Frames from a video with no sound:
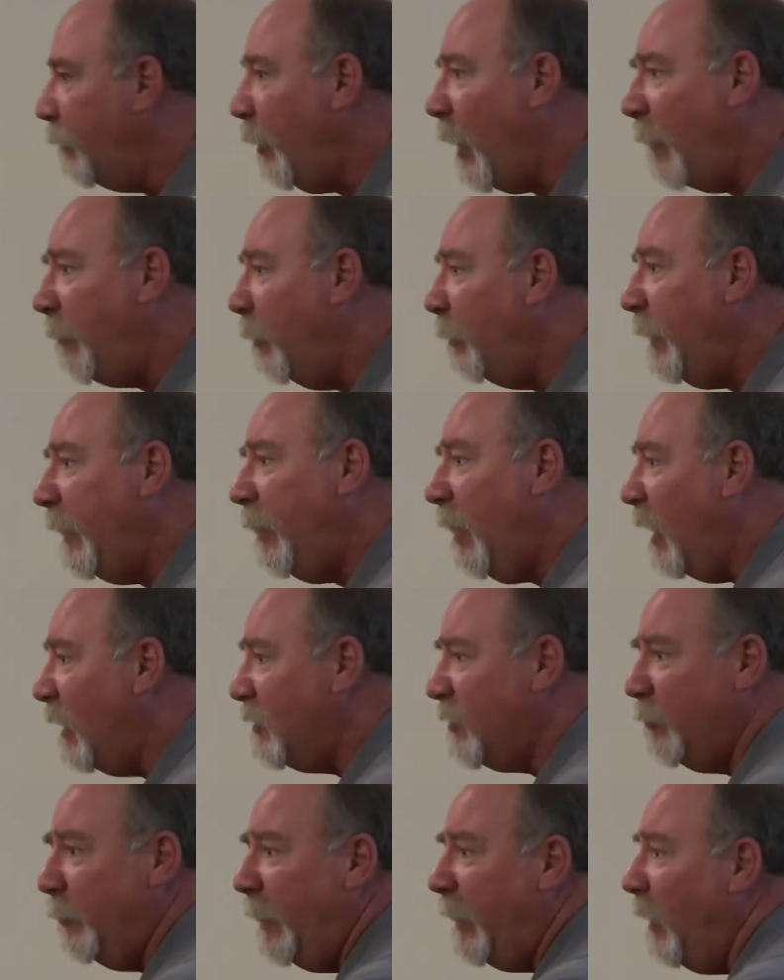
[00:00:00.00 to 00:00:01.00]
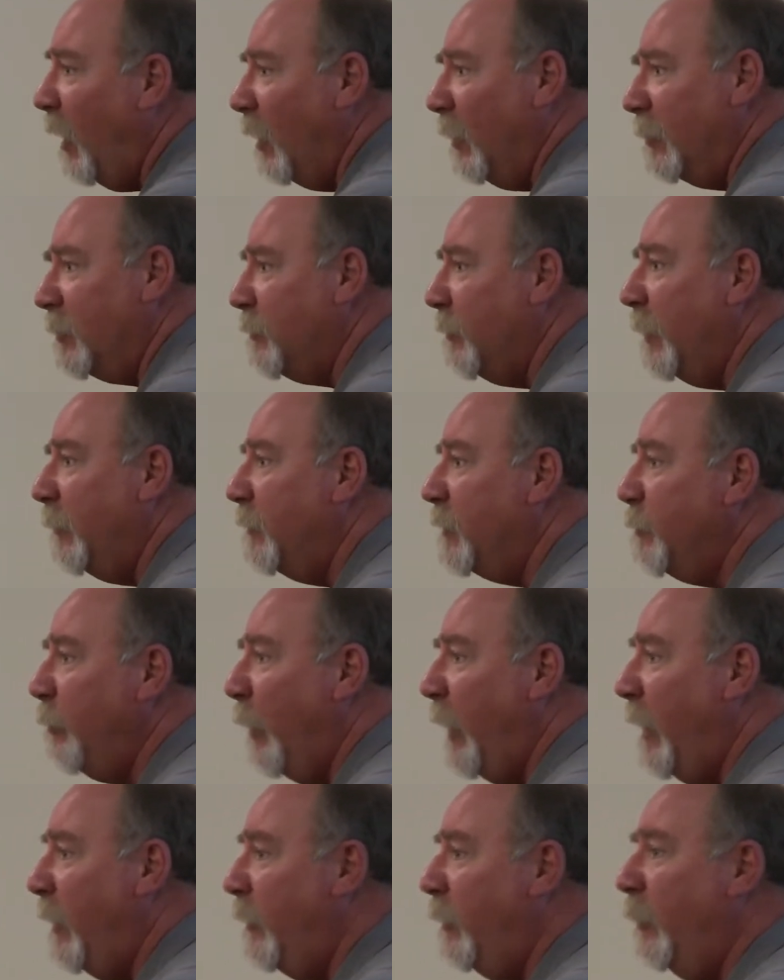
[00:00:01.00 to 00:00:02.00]
It probably cost $3 when it was
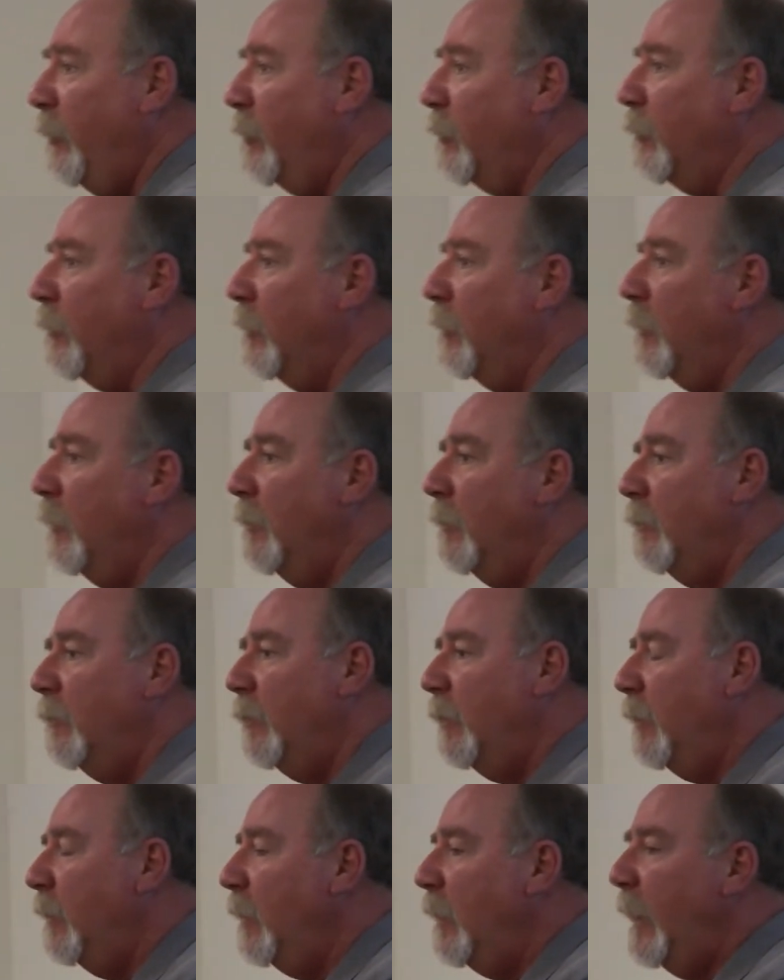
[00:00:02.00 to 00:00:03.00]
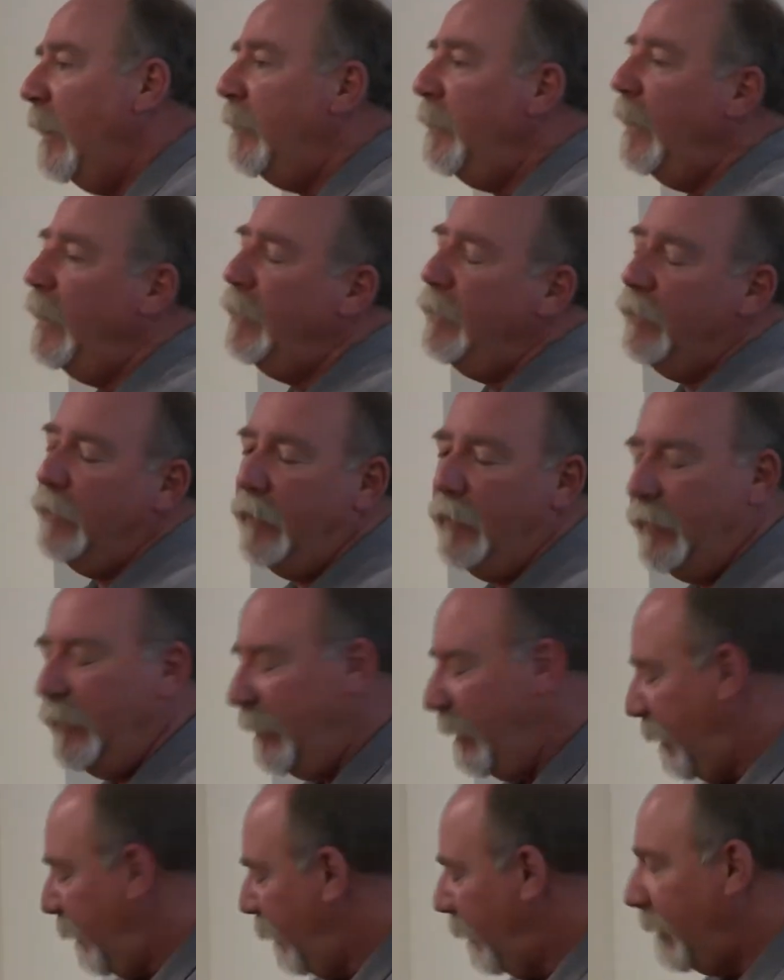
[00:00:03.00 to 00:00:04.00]
brand new. And
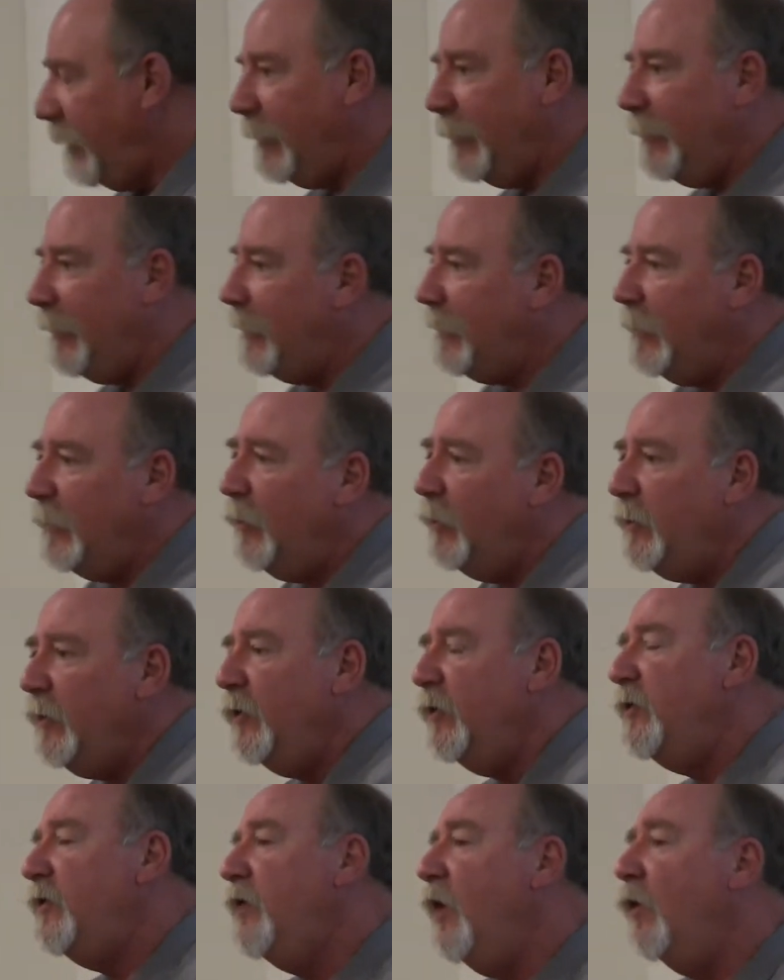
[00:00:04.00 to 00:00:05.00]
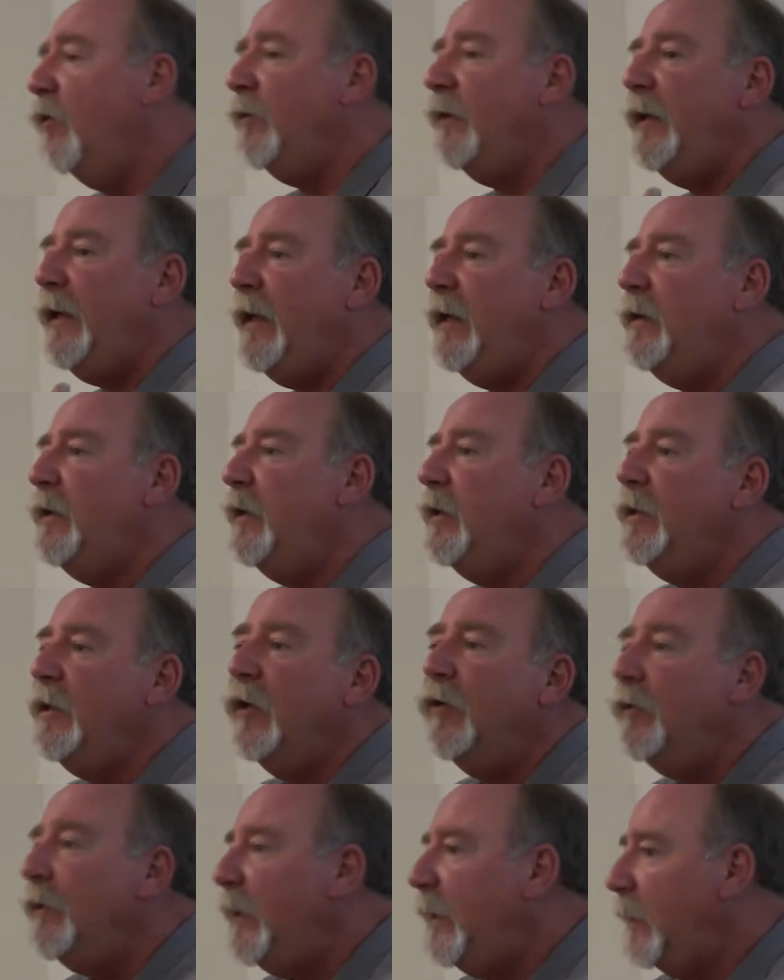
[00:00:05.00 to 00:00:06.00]
you don't
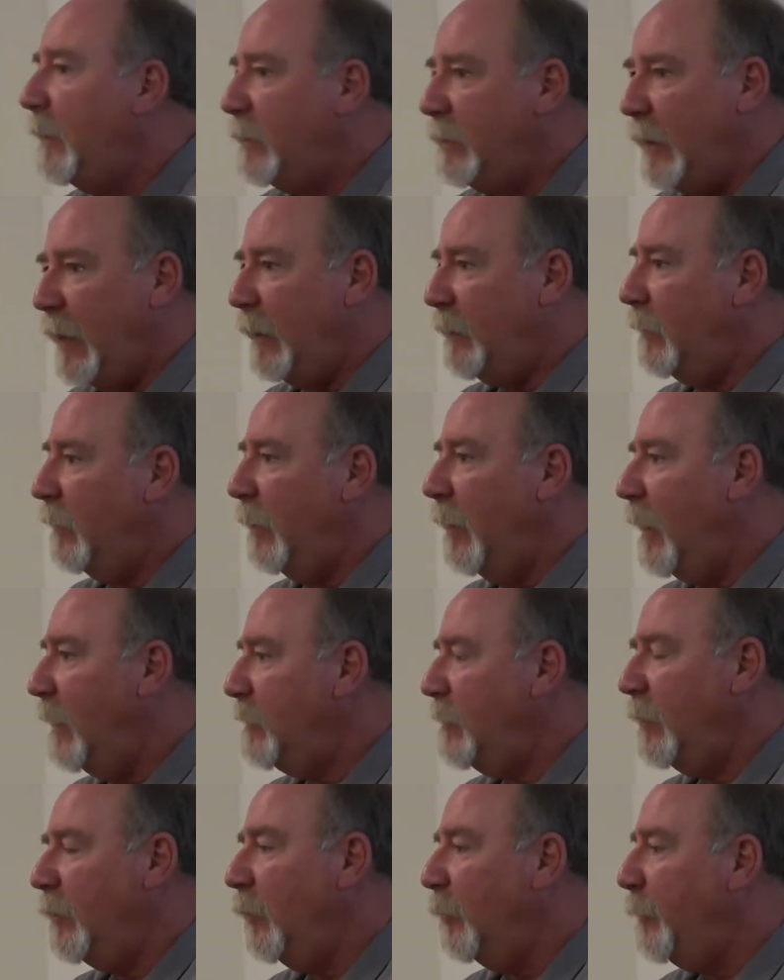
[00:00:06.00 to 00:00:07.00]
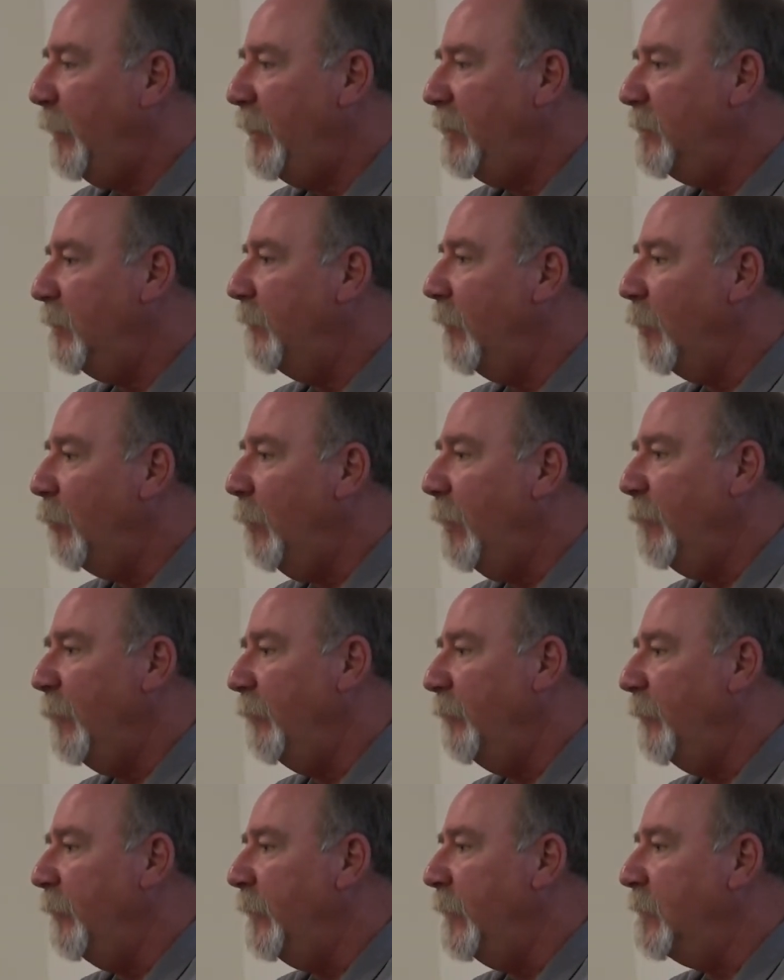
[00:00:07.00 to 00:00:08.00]
need a technological piece of
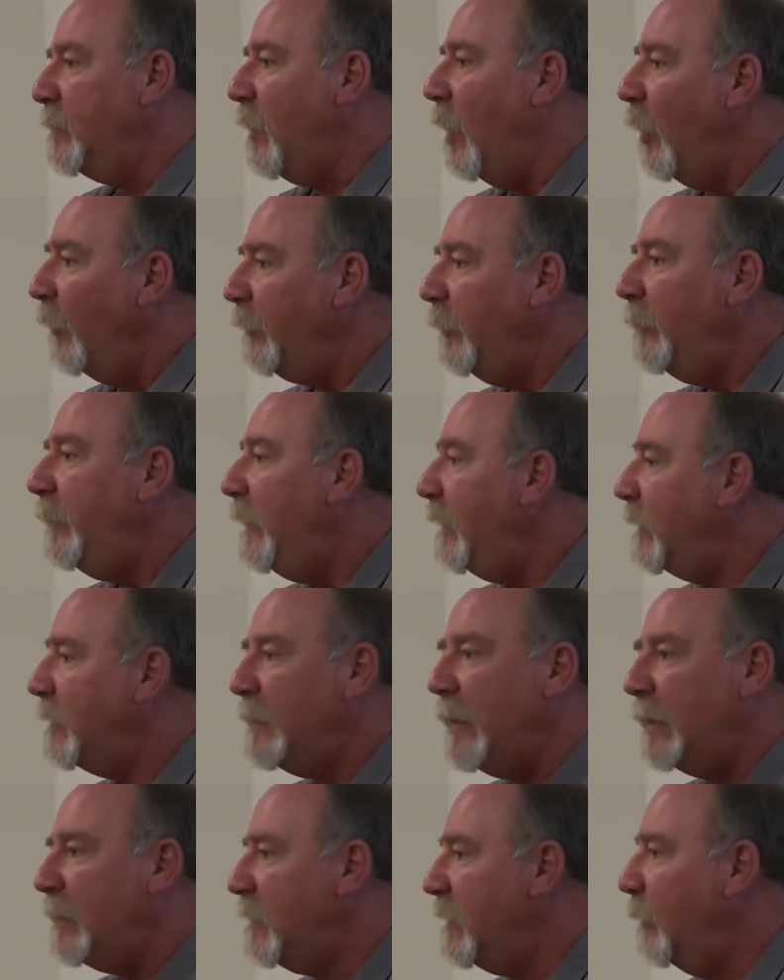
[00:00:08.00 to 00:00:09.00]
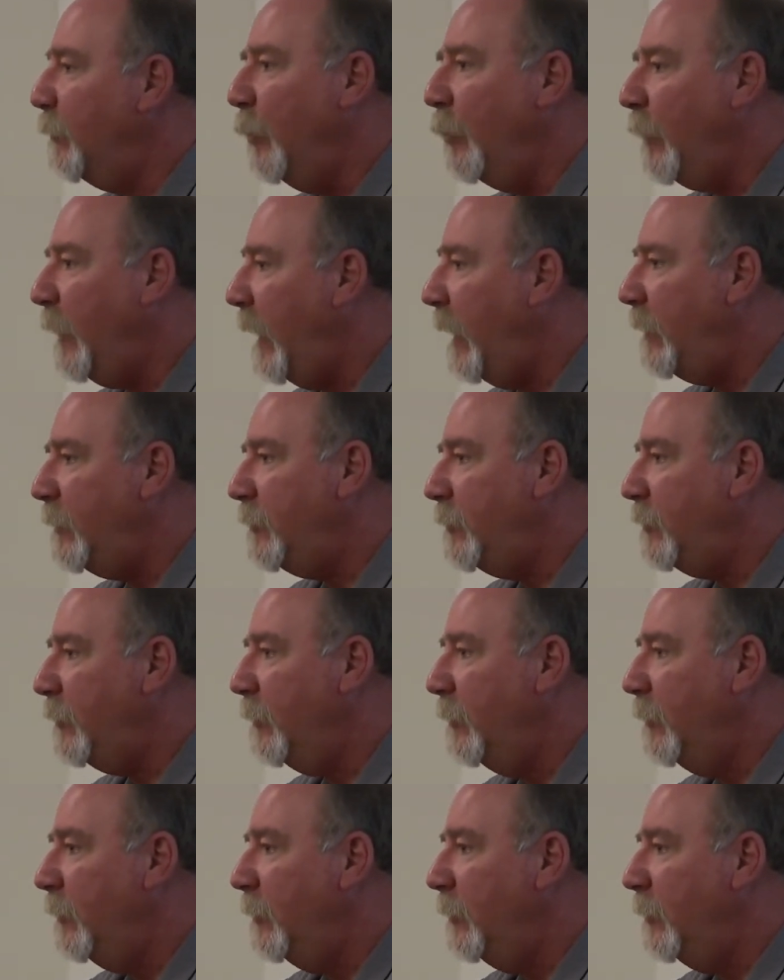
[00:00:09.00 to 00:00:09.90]
equipment for this. All you need is that simple gauge.